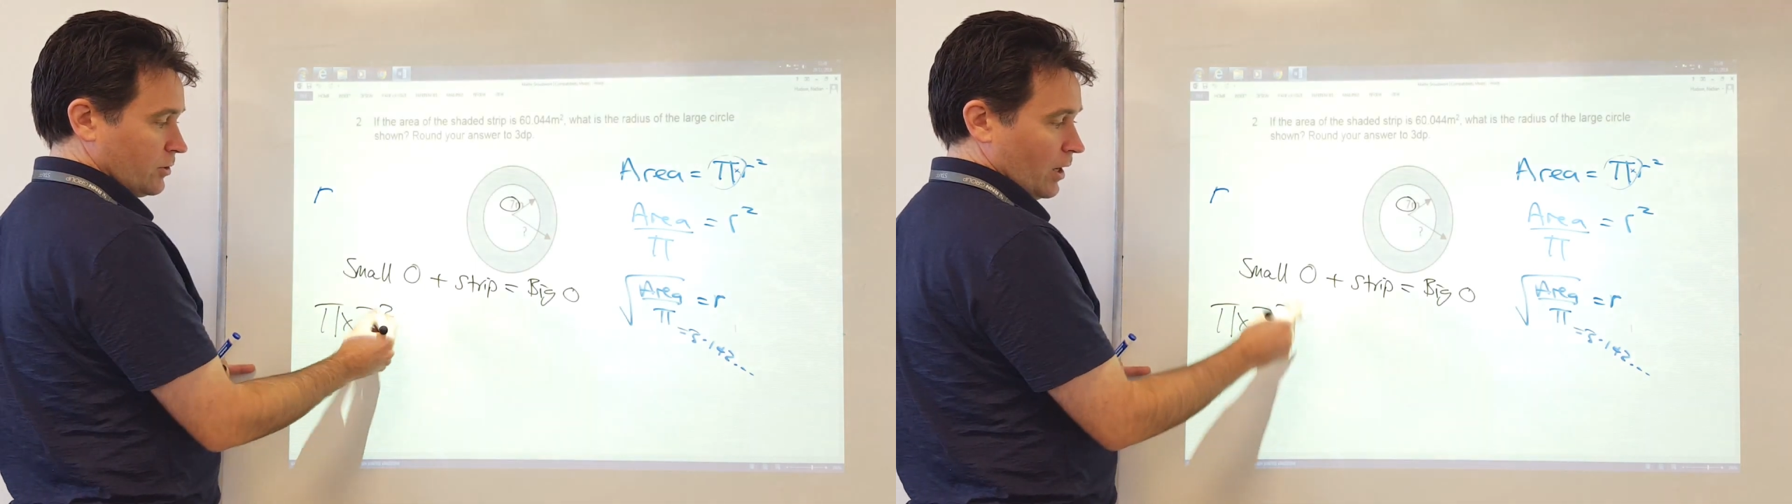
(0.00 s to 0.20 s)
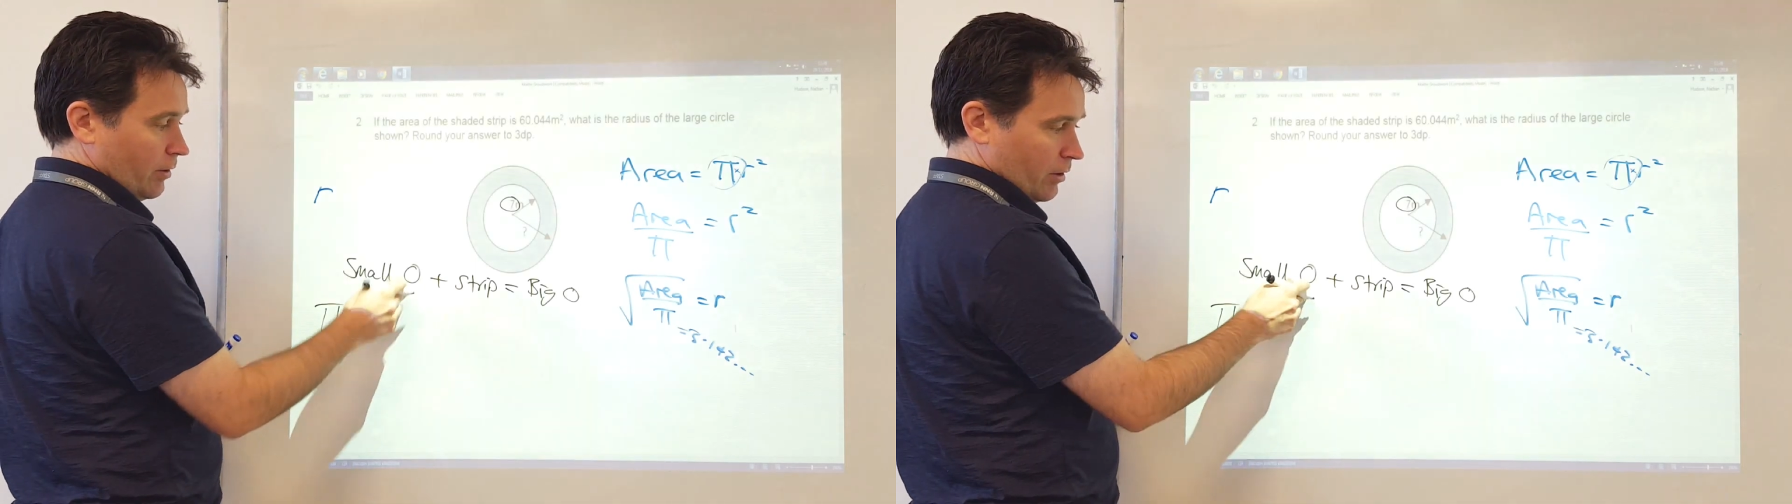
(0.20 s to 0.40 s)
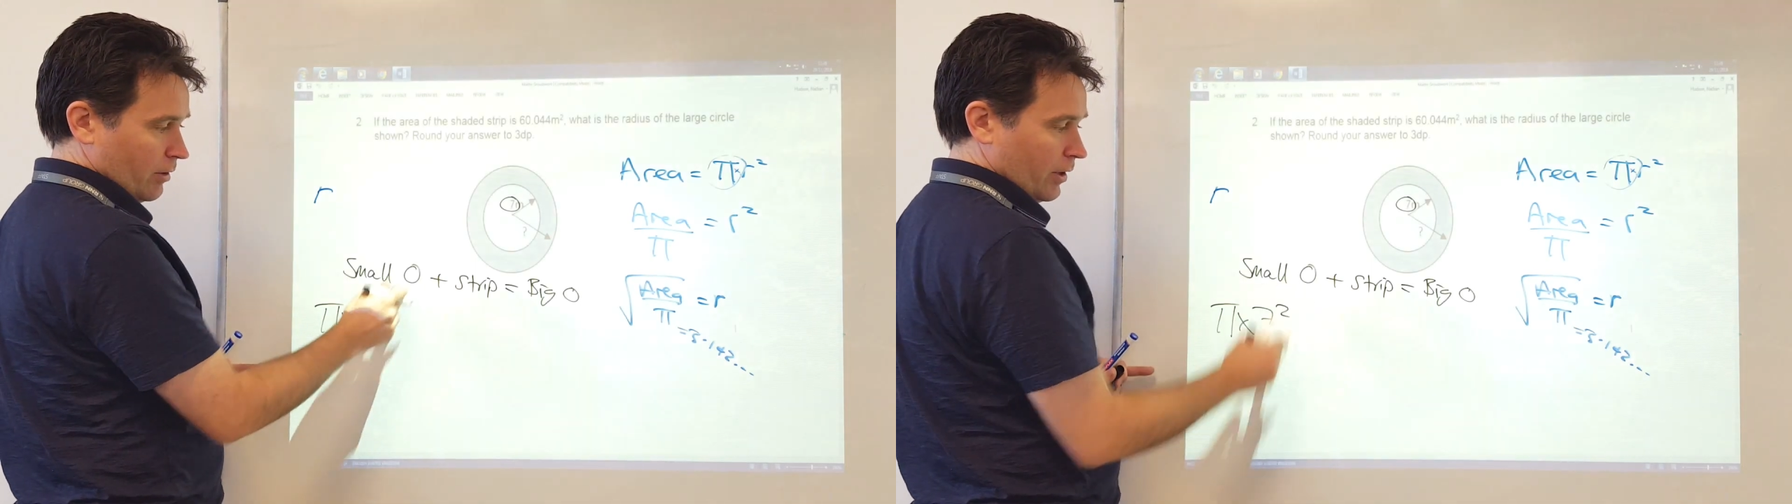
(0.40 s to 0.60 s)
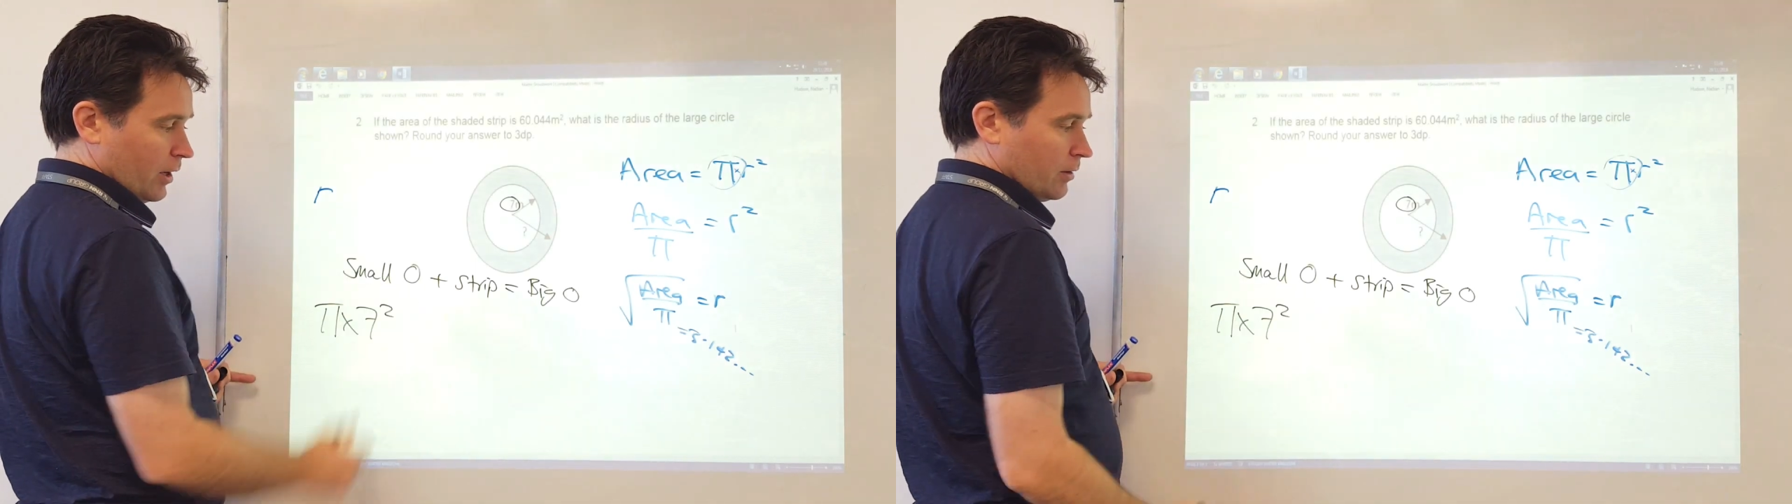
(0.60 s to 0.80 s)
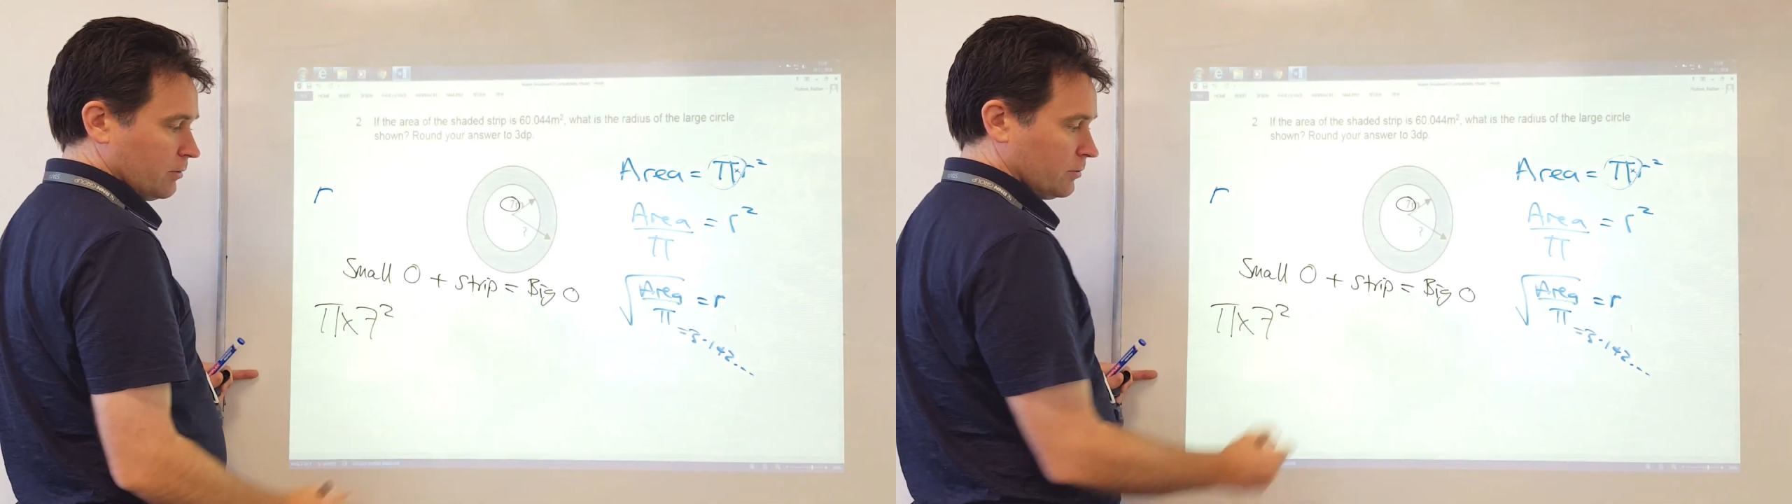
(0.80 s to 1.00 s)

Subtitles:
the area of that,